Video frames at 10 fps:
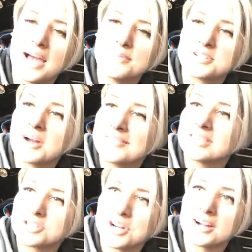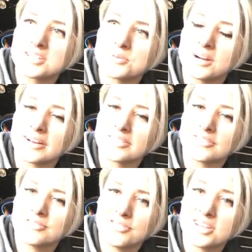I've been driving the truck to work
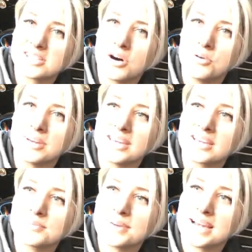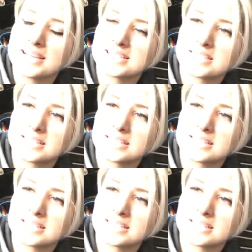for this whole week because,